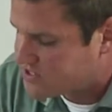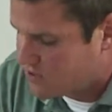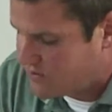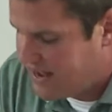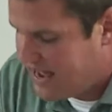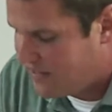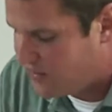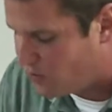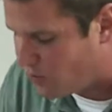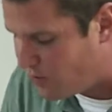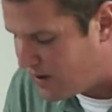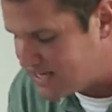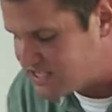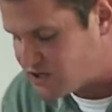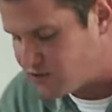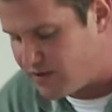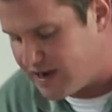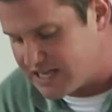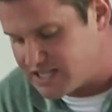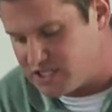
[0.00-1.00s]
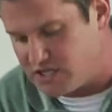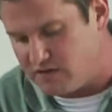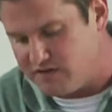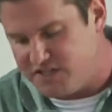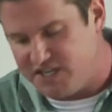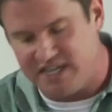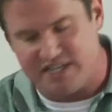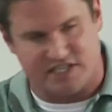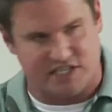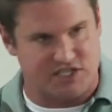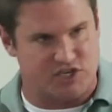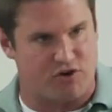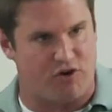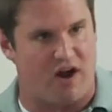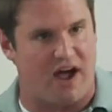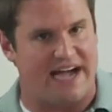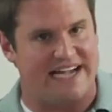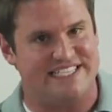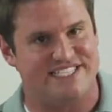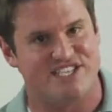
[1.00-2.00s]
on how the resurrection of Jesus
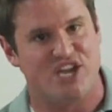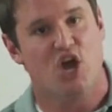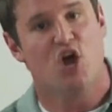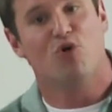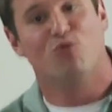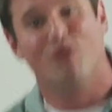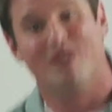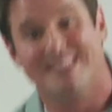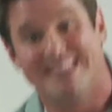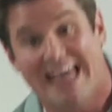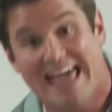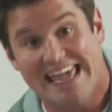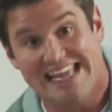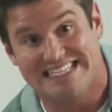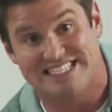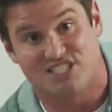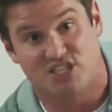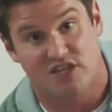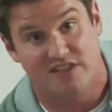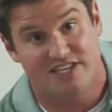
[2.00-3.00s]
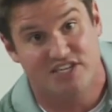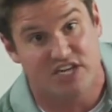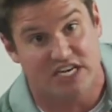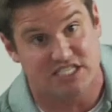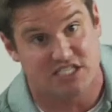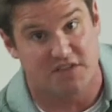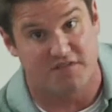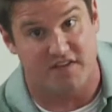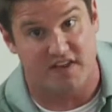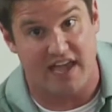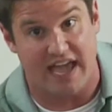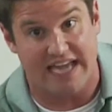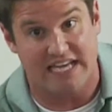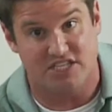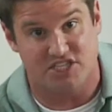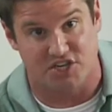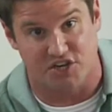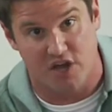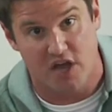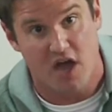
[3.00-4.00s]
Christ relates to the
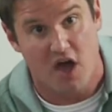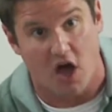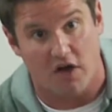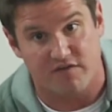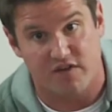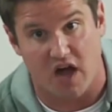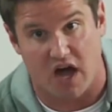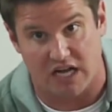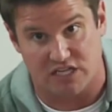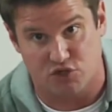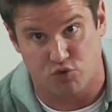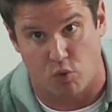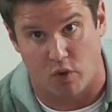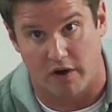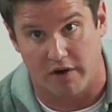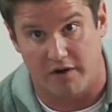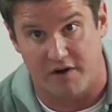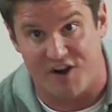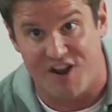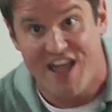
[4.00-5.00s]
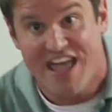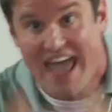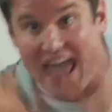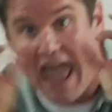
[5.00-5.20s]
justification of God's Word.